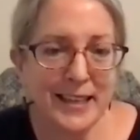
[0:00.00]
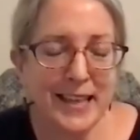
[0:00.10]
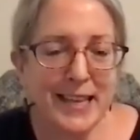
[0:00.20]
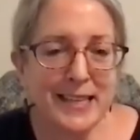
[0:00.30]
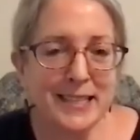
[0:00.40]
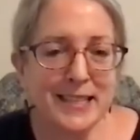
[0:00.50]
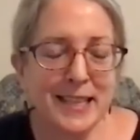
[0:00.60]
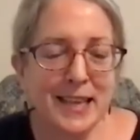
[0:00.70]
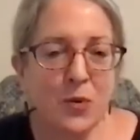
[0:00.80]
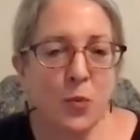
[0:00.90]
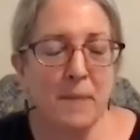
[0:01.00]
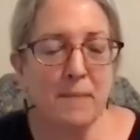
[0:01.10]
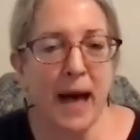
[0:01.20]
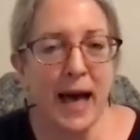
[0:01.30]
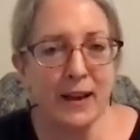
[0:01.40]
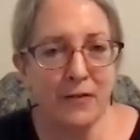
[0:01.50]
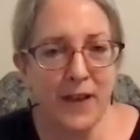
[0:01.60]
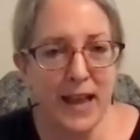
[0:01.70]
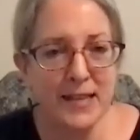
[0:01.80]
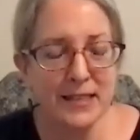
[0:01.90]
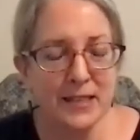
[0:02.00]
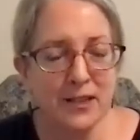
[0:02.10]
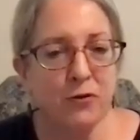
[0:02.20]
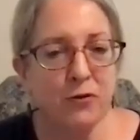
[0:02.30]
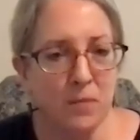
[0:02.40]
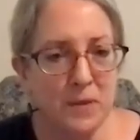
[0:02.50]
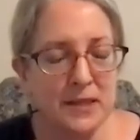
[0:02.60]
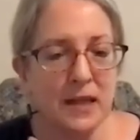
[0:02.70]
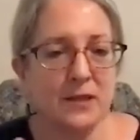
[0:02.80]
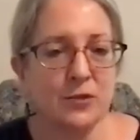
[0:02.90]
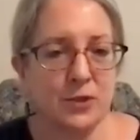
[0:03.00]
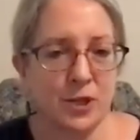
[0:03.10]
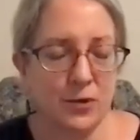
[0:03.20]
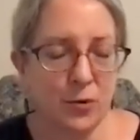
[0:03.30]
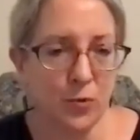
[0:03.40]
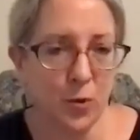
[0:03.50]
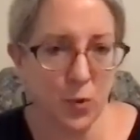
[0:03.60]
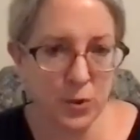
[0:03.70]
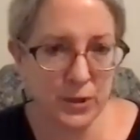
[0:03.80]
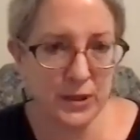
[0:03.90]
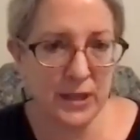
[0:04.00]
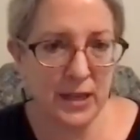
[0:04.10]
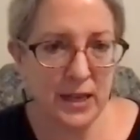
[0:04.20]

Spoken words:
is that we manifest from the subtle to the gross.